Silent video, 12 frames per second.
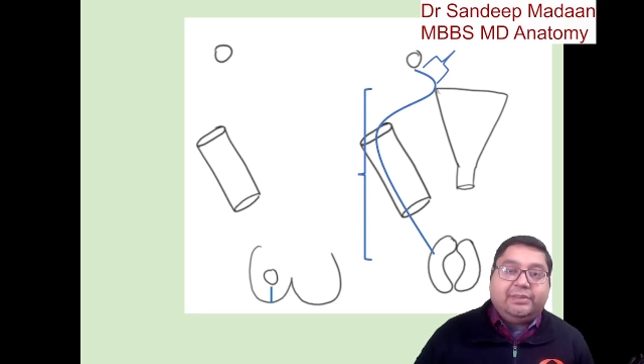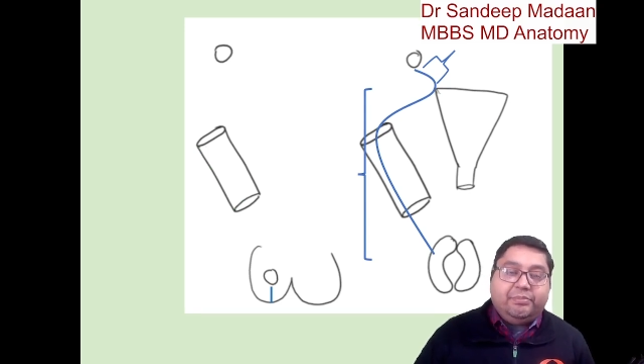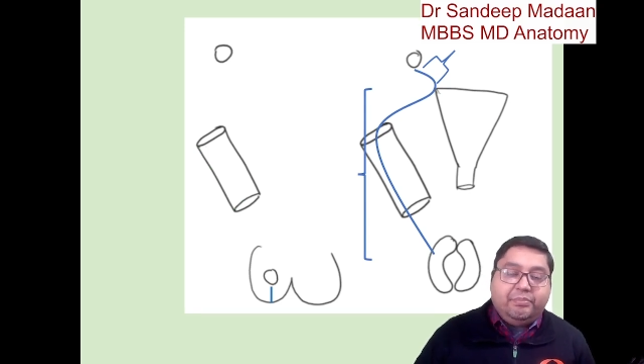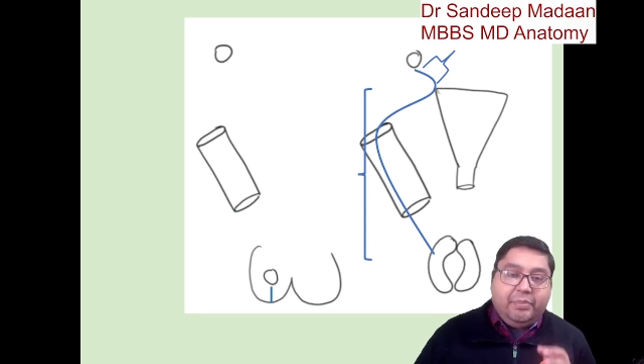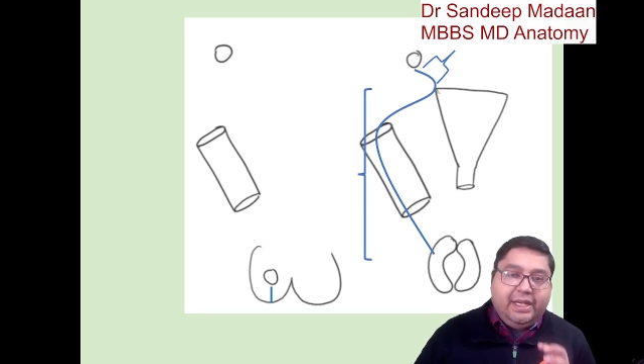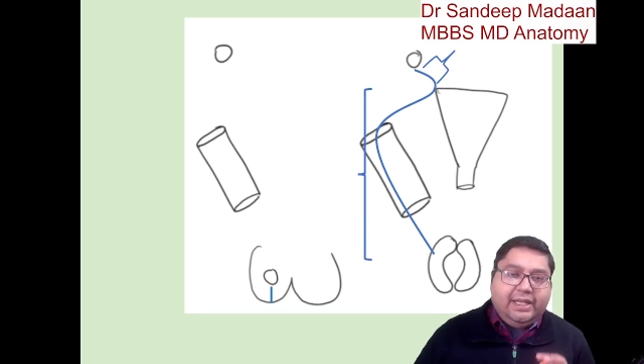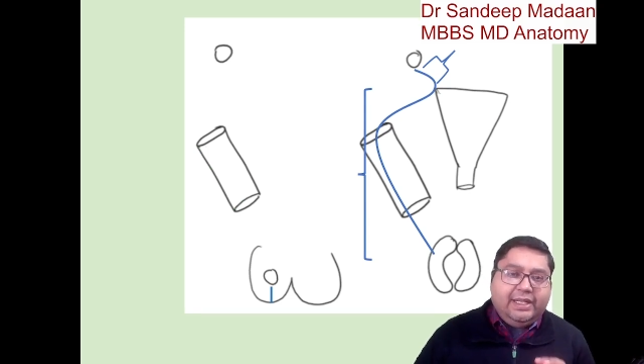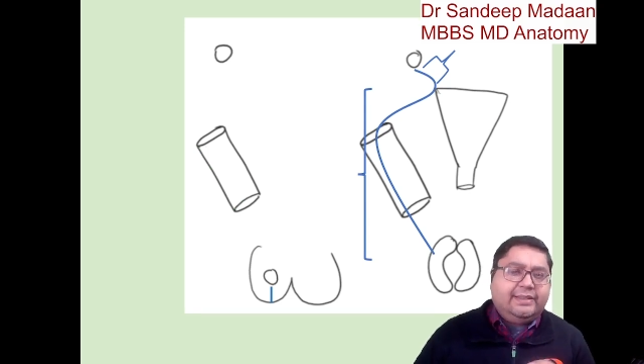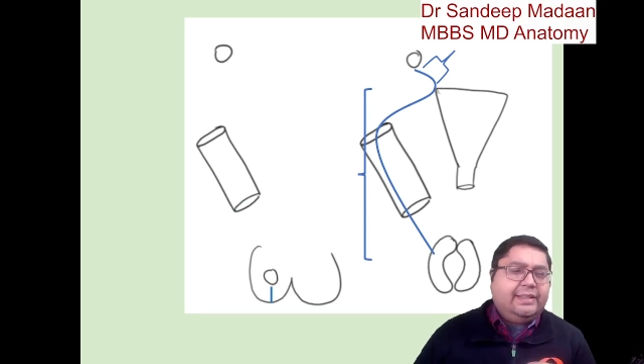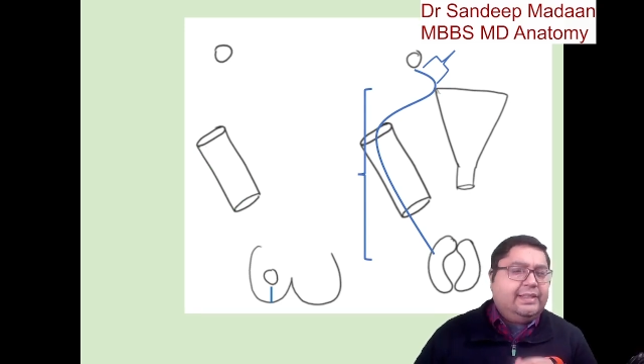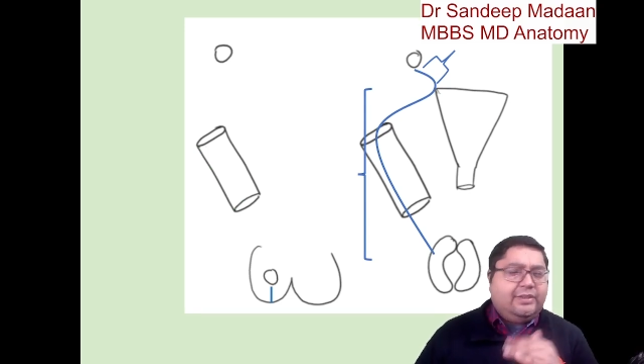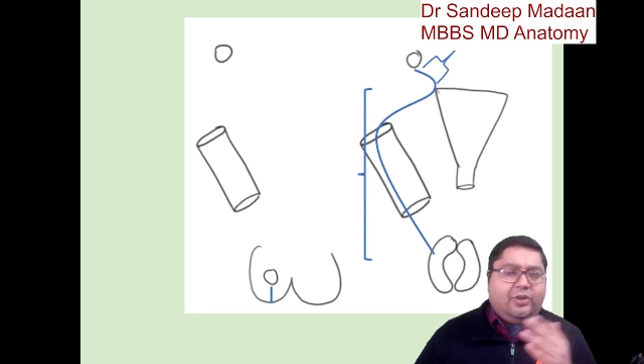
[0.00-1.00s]

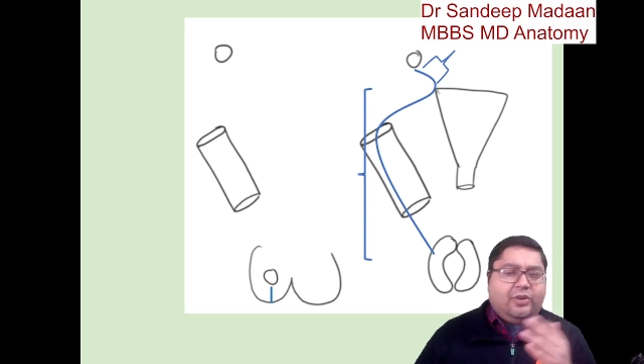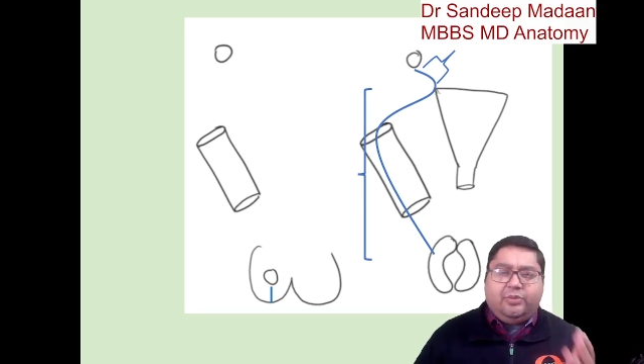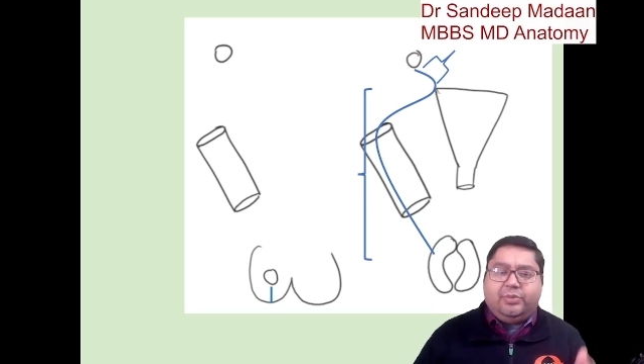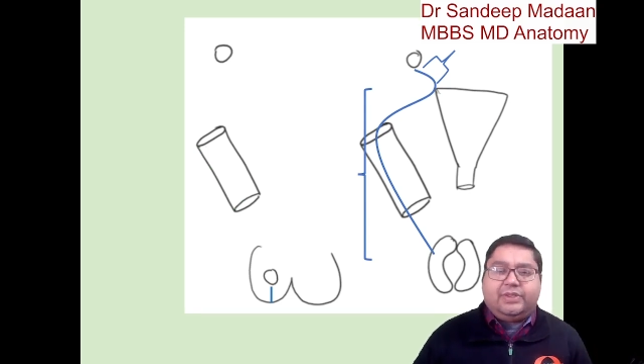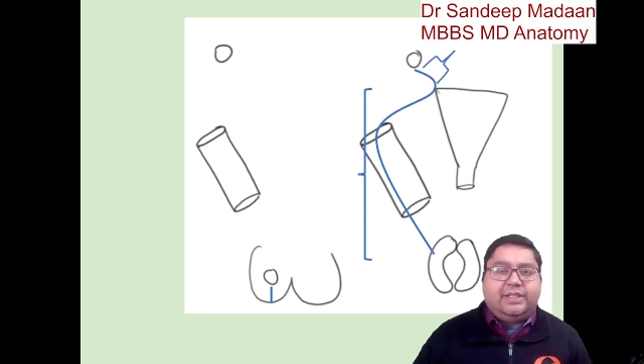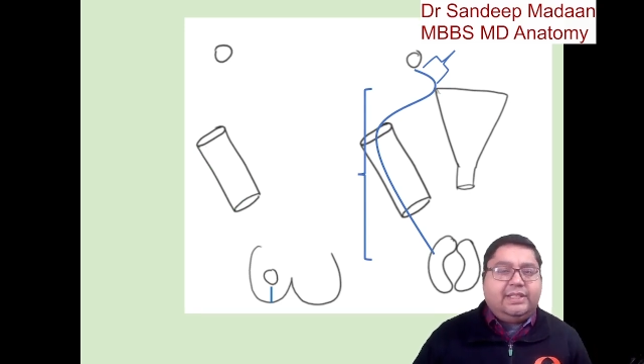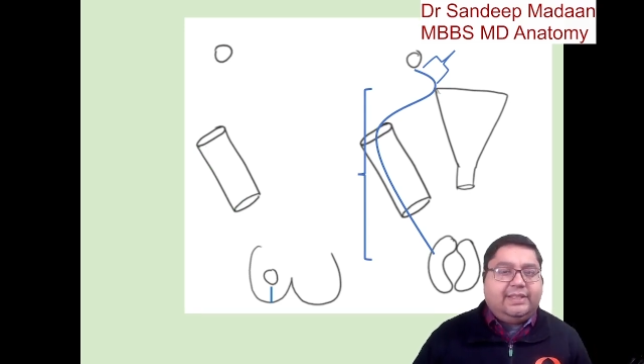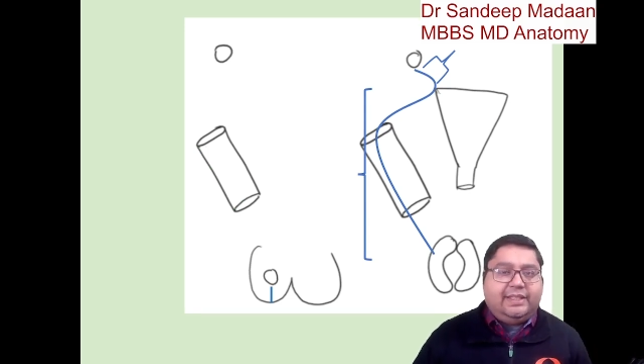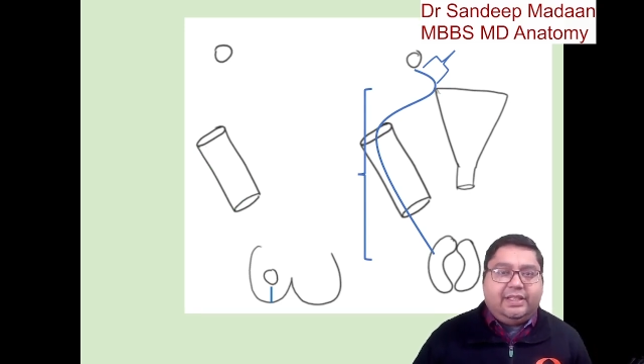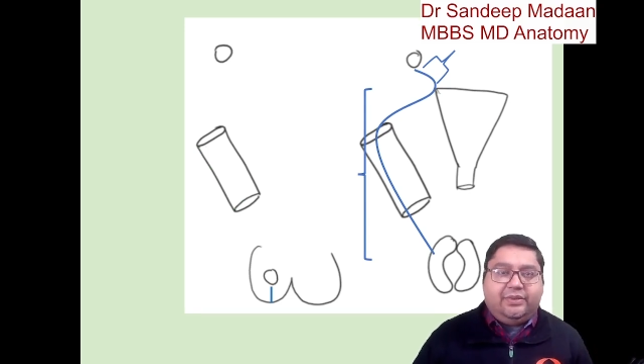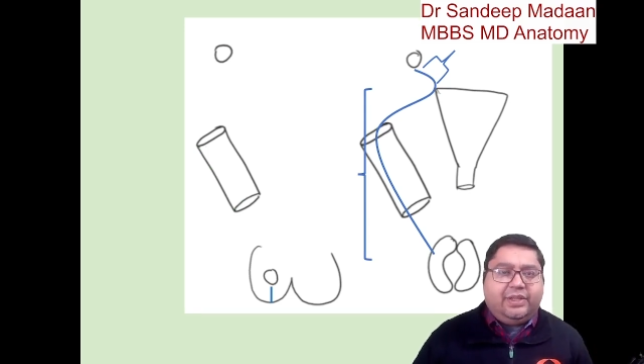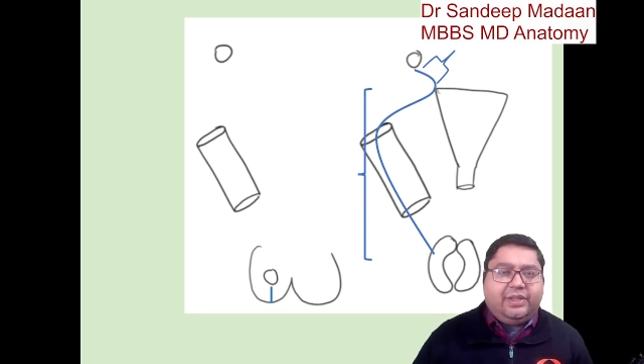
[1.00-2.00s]
males is almost
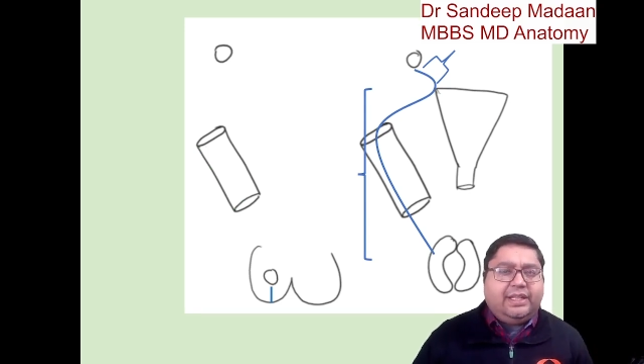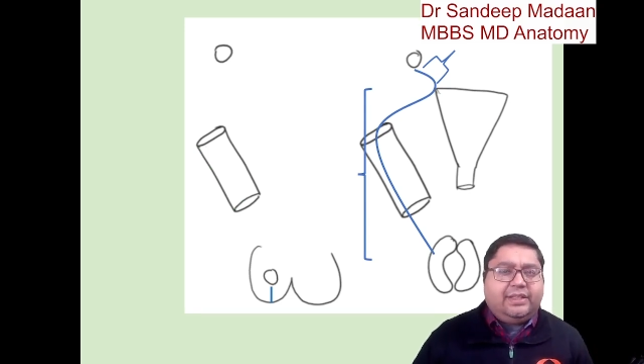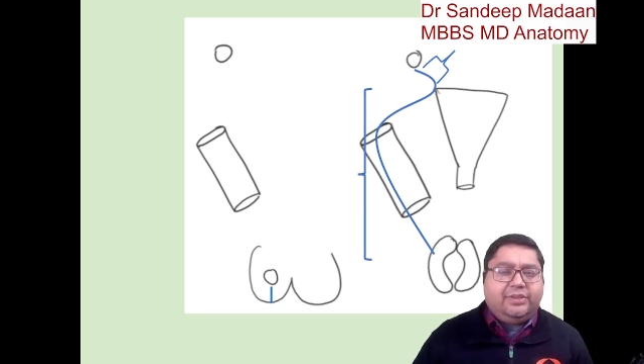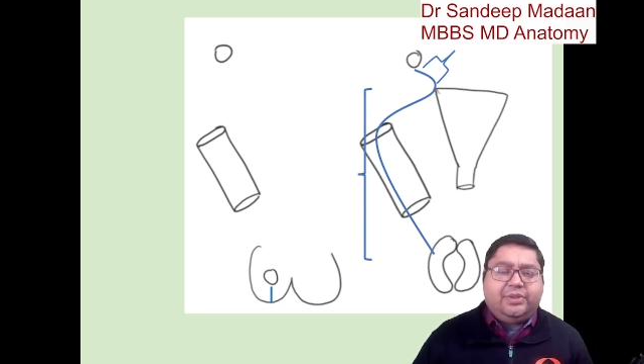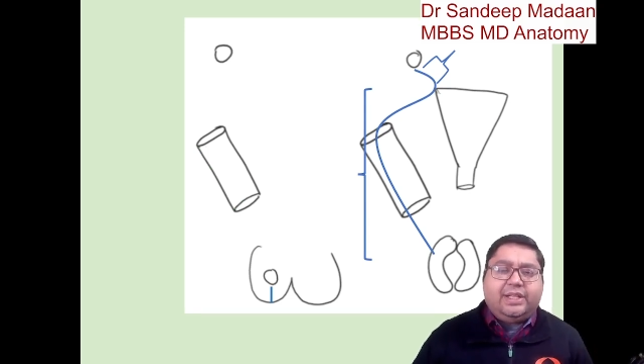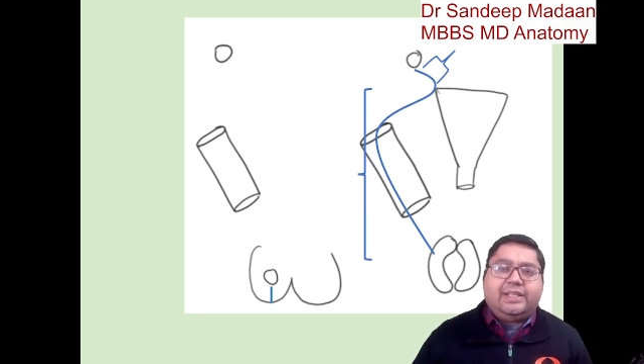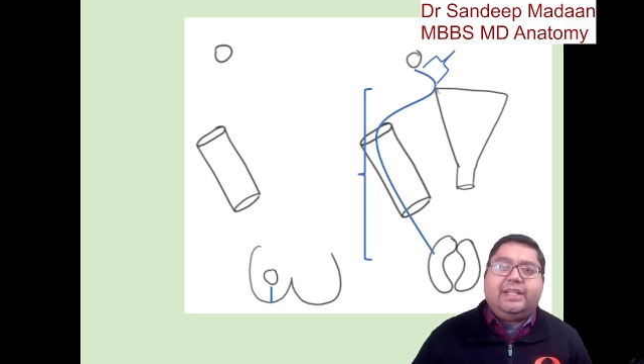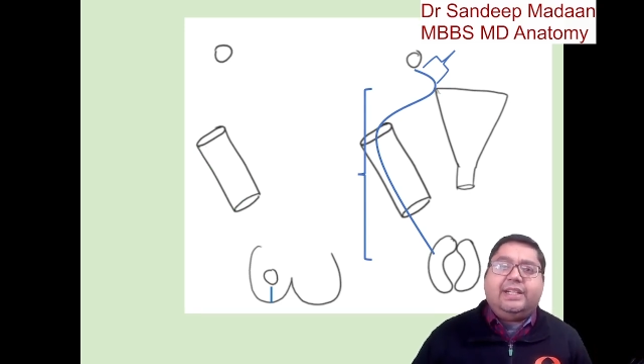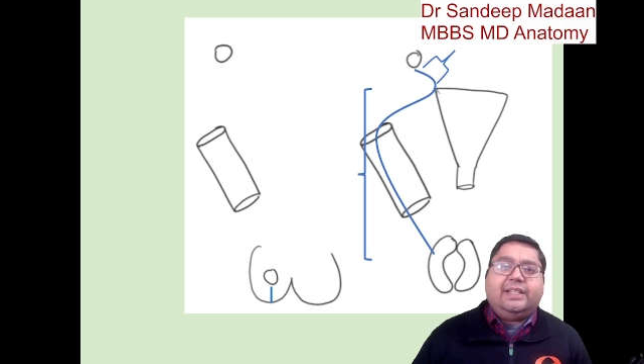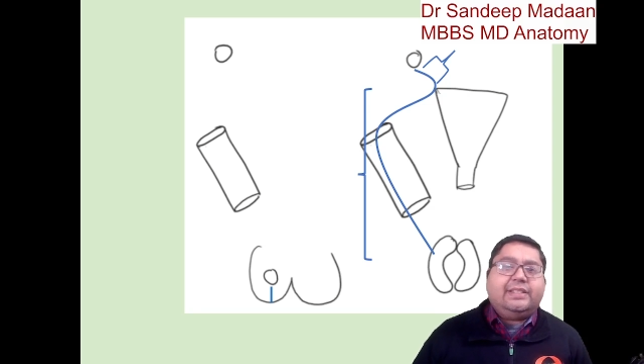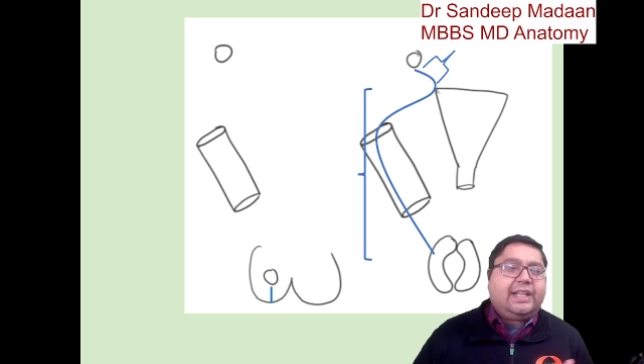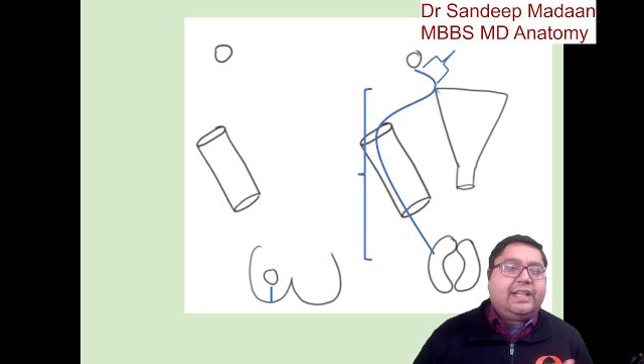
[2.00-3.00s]
insignificant, you can say it
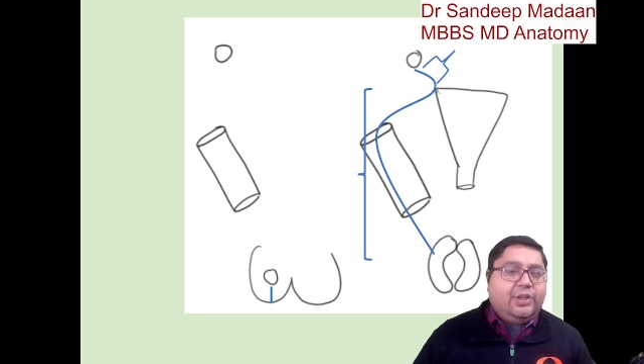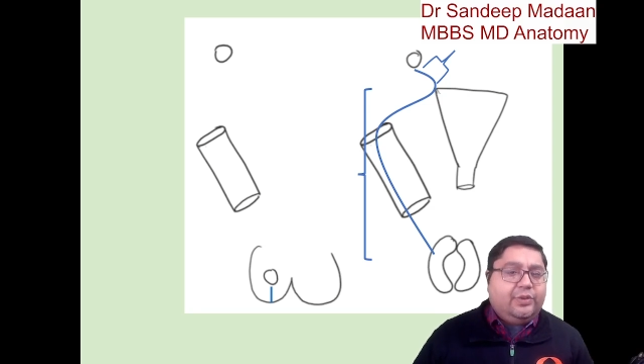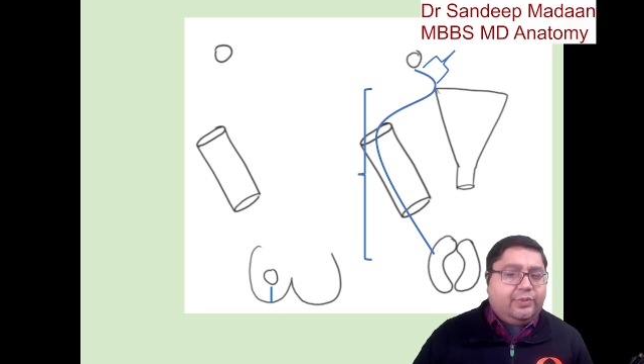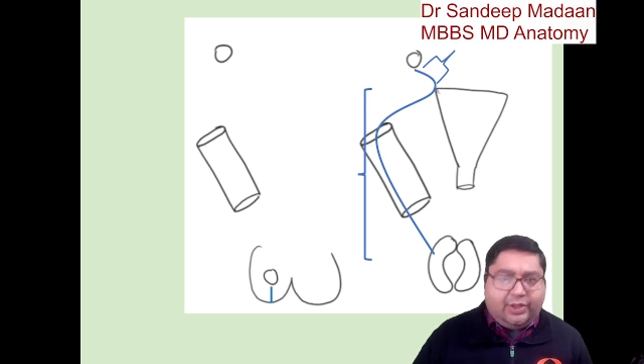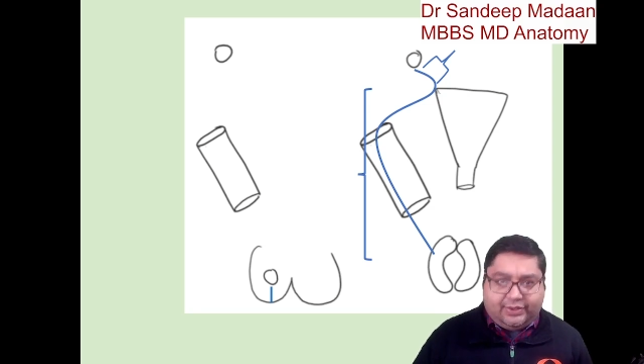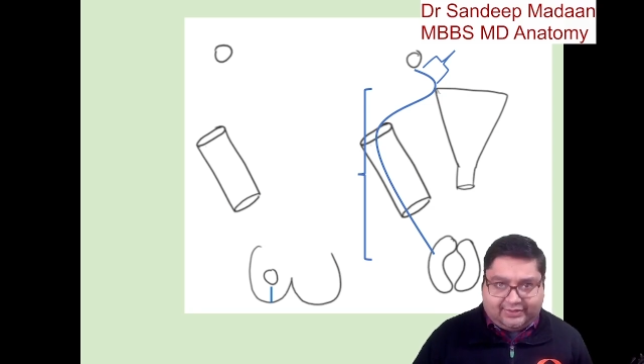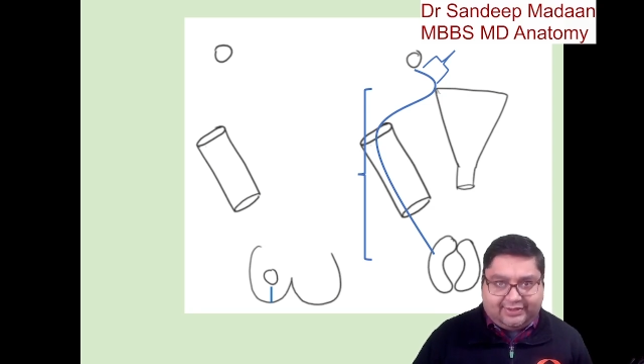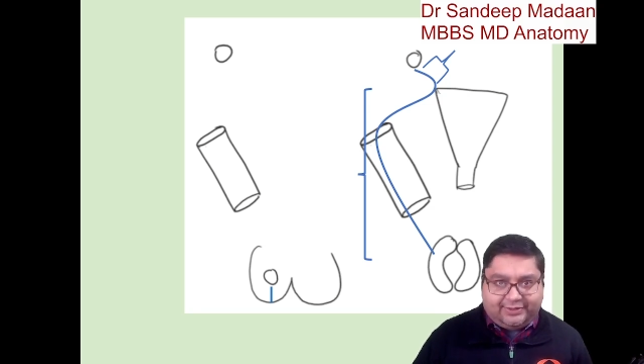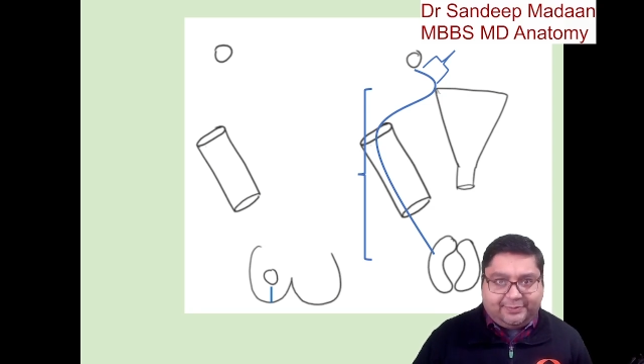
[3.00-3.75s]
is kind of lost.